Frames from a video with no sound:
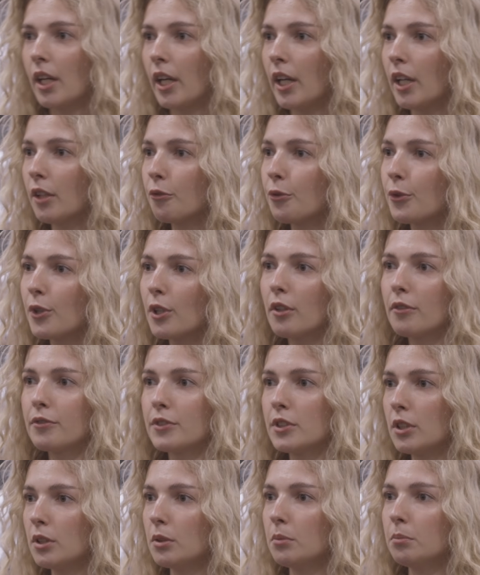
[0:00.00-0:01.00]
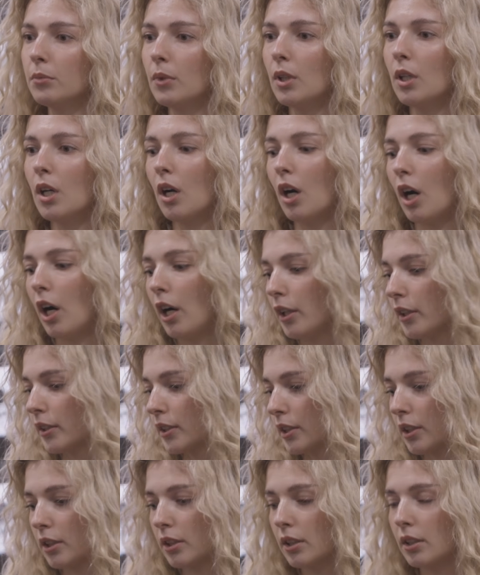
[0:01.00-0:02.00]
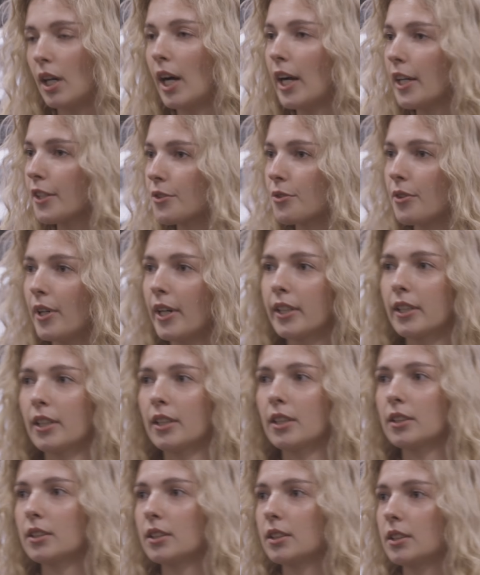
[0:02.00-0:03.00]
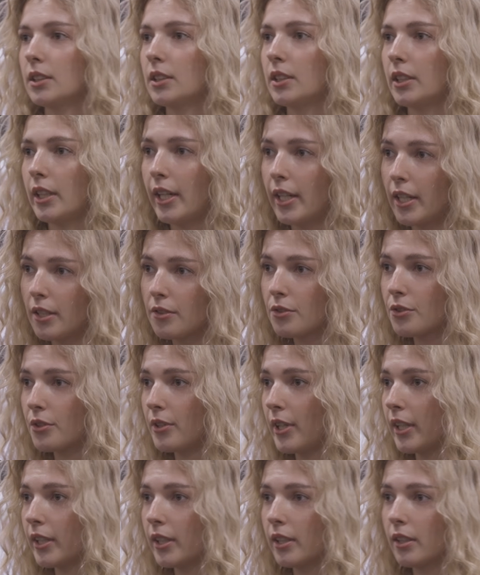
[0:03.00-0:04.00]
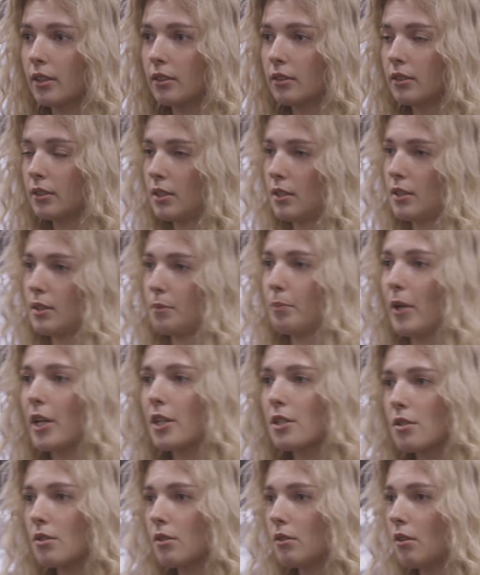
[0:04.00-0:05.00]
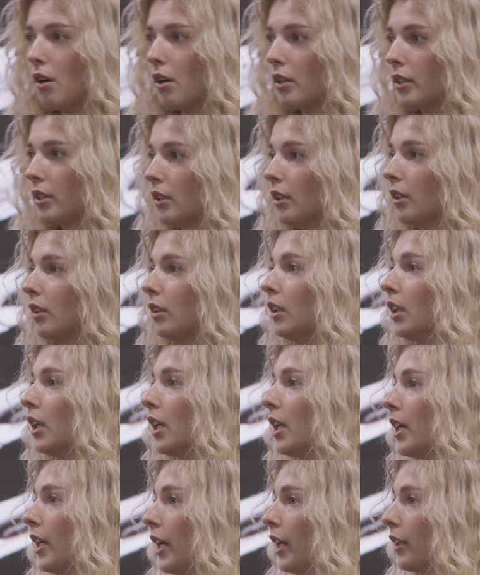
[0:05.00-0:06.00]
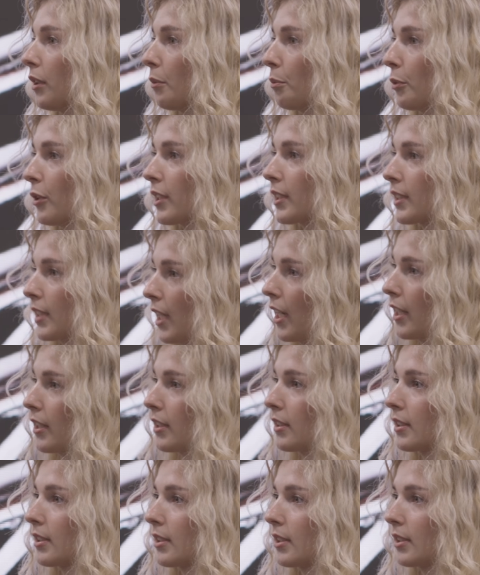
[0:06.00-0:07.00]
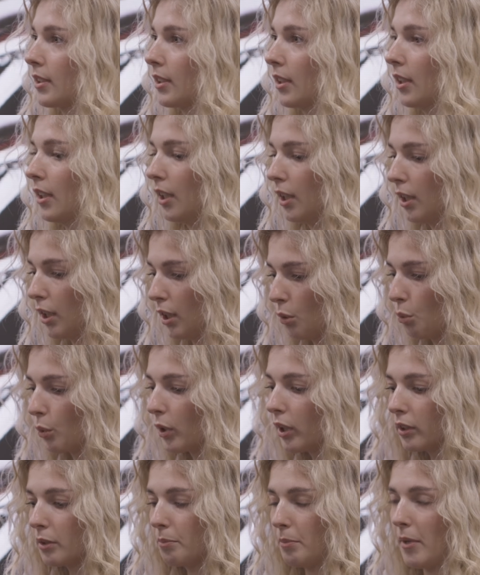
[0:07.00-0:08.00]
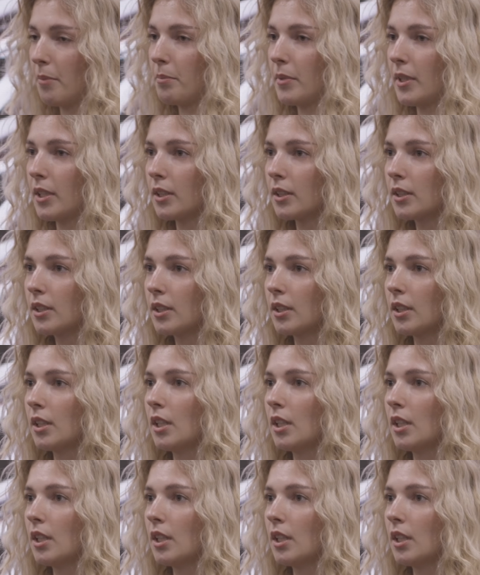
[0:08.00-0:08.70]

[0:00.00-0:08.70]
And few of them are the eye tracking, the hand tracking, the spatial audio, and the precise world mapping.